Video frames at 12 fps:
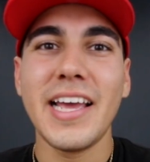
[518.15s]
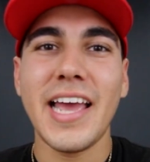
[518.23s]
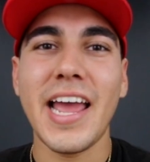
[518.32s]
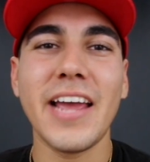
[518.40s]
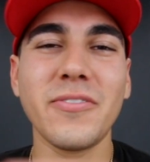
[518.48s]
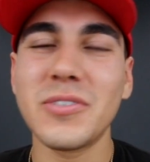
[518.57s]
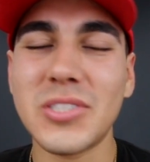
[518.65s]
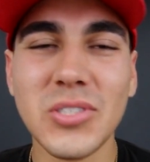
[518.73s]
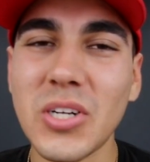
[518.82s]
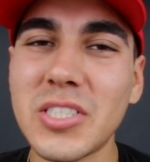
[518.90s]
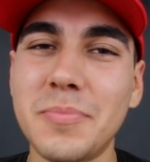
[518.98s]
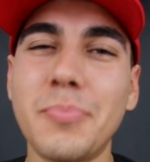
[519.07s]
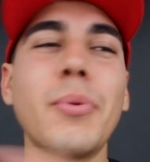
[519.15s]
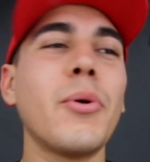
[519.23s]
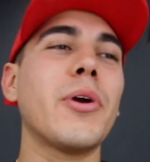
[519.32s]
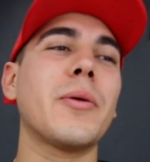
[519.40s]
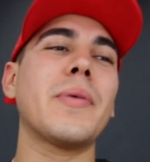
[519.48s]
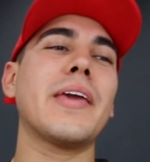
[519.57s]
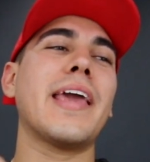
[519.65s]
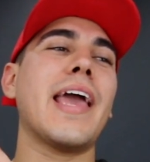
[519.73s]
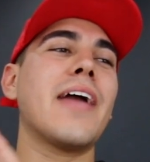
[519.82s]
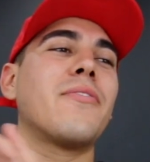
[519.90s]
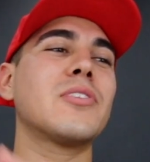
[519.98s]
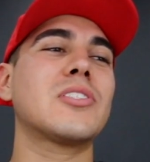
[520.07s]
Everyone starts booing me,
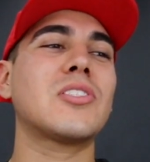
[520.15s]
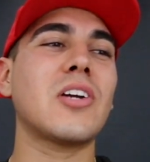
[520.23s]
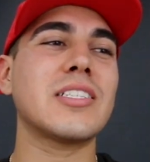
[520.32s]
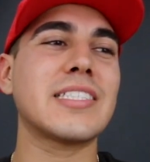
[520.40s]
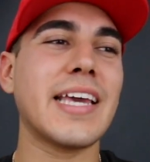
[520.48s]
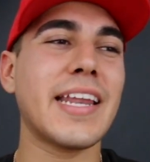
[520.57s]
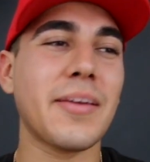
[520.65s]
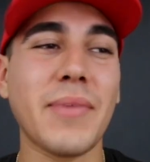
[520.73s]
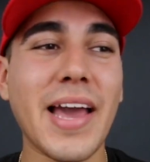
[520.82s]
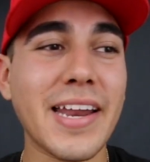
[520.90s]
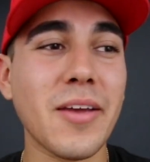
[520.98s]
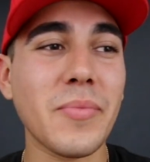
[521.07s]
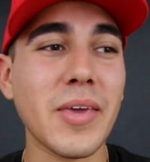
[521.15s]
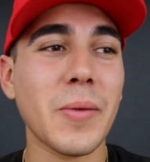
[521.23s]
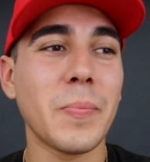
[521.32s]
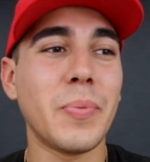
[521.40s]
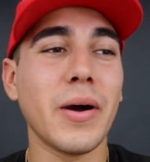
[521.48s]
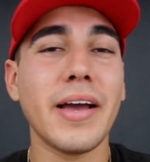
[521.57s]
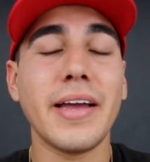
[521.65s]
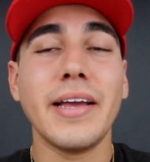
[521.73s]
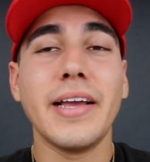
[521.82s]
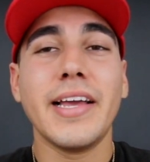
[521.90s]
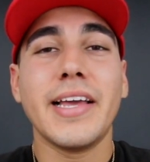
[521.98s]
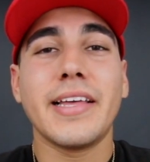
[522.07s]
everyone starts getting mad at me, but
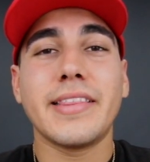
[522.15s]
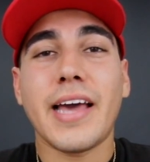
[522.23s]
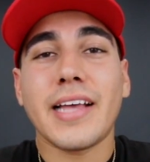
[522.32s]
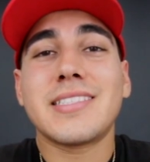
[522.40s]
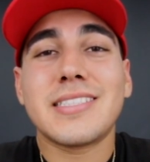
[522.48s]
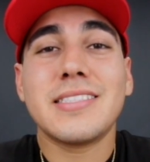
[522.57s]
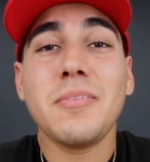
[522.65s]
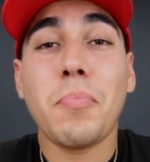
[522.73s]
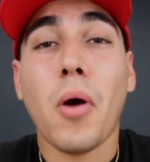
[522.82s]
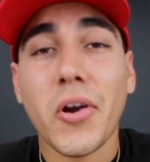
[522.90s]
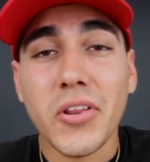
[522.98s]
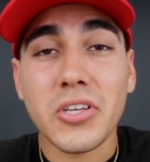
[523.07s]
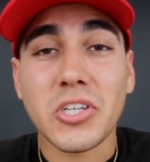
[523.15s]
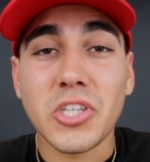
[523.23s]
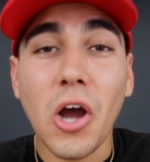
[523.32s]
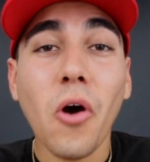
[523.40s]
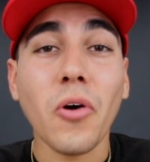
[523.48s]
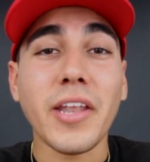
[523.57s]
that's the part of the show.